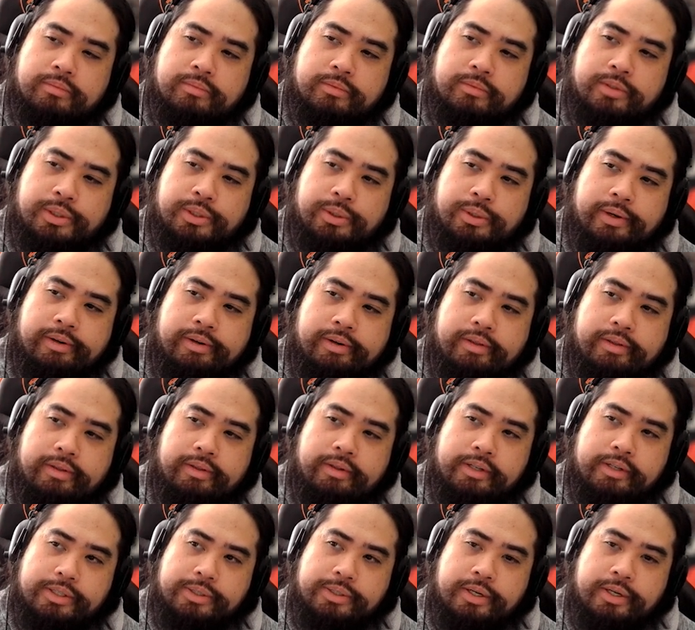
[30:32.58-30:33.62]
Trying
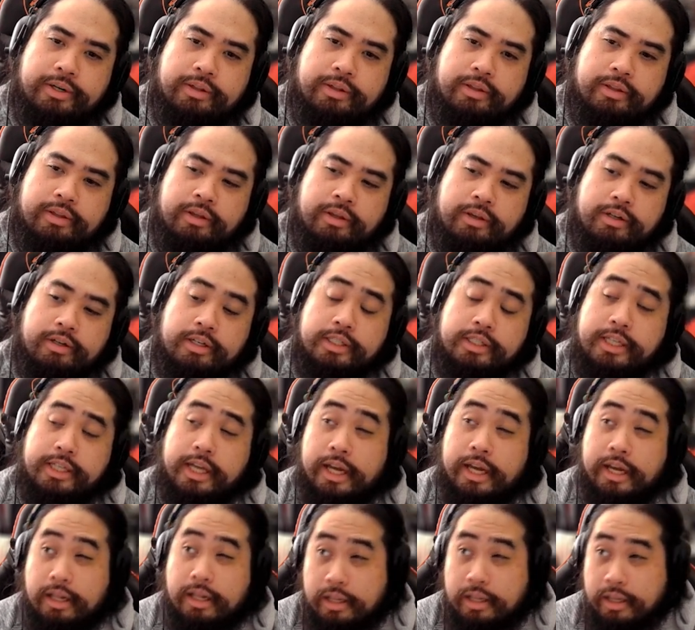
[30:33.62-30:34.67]
to think.
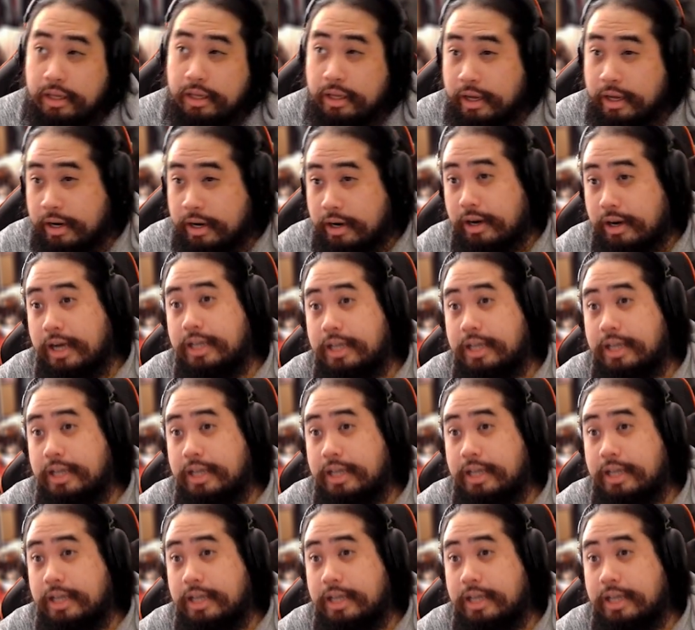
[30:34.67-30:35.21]
Atelier, I'd